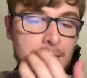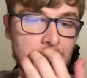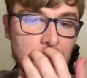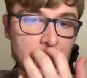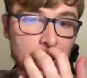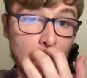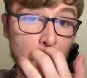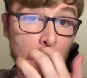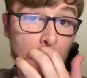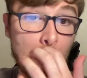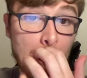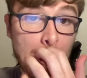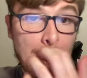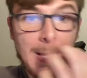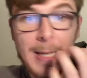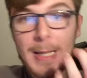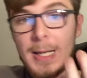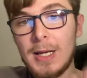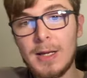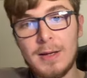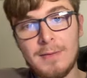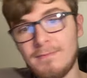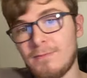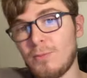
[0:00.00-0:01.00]
So,
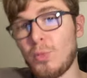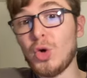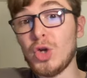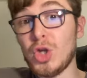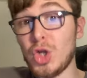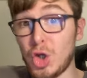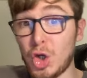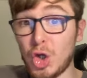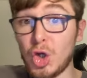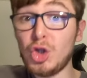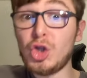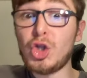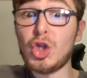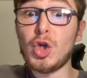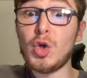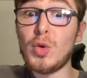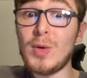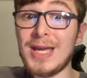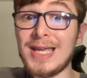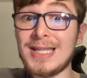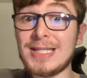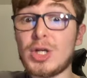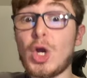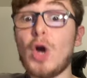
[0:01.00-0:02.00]
what you could do
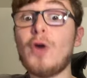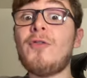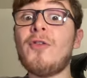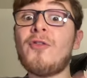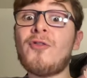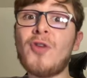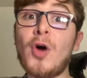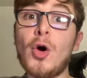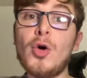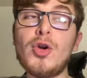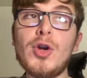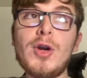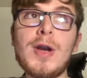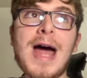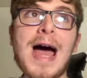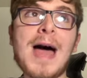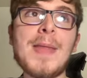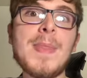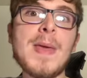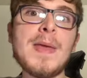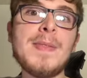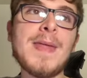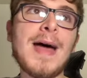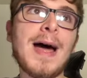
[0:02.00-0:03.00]
is go for Foden,
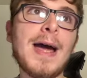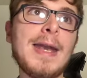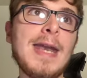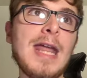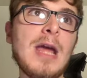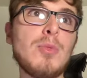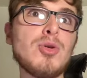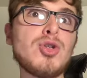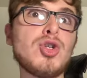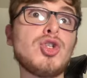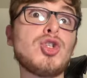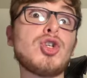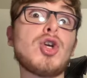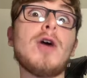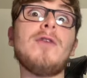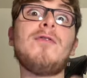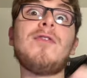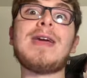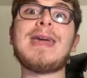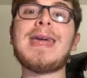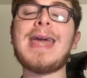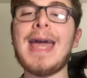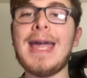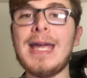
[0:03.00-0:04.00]
and then that enables you to go
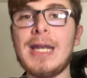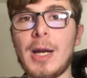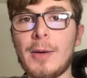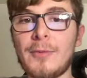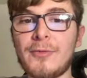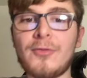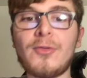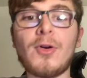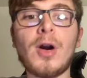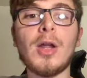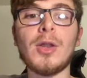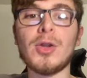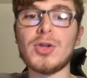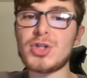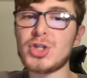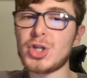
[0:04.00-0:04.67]
for Kane up front.